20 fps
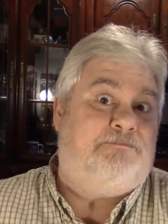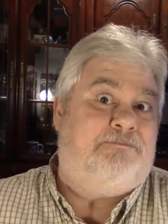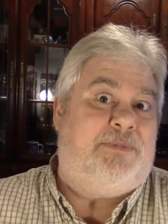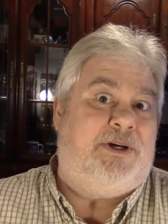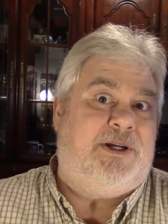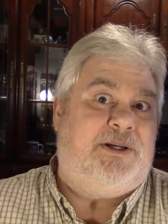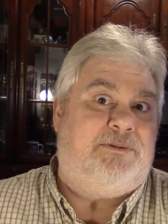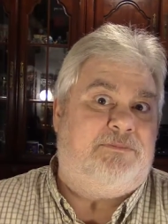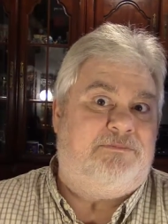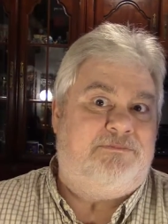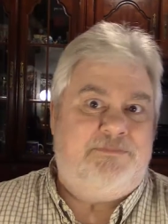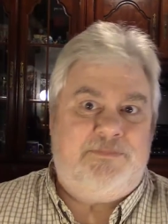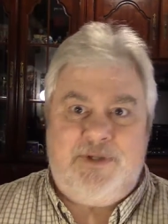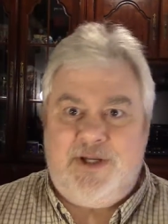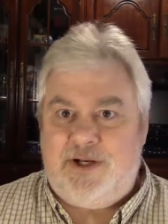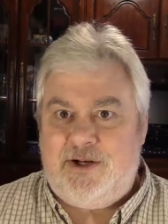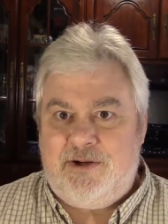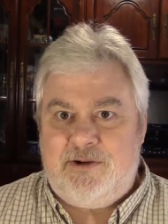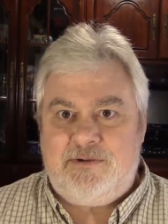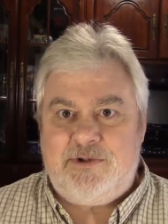But,
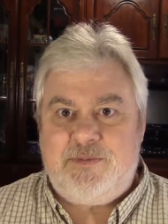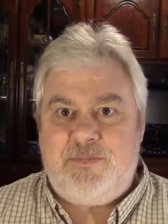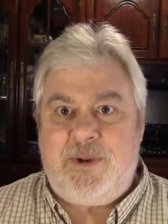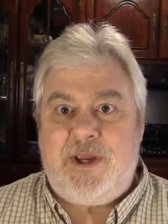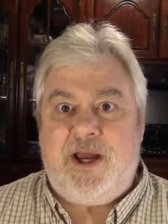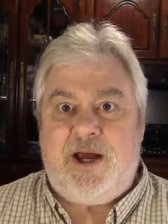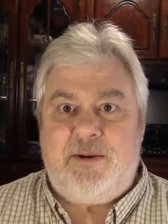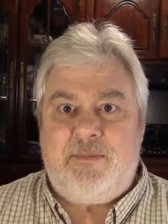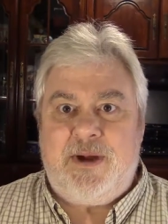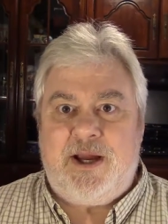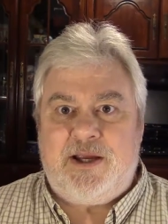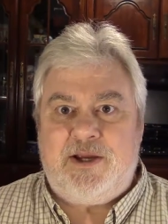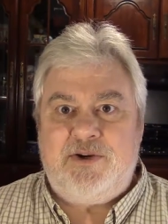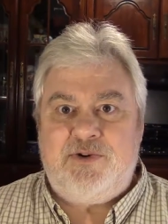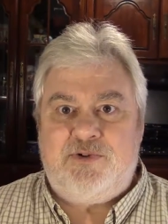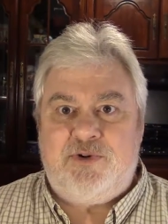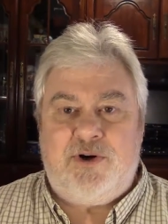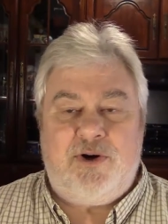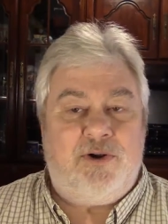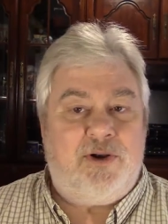you know, it was beyond my
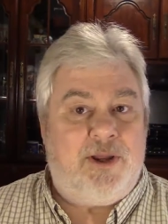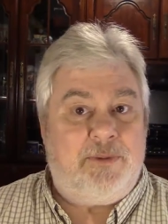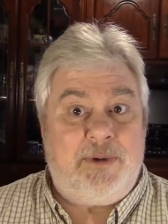control.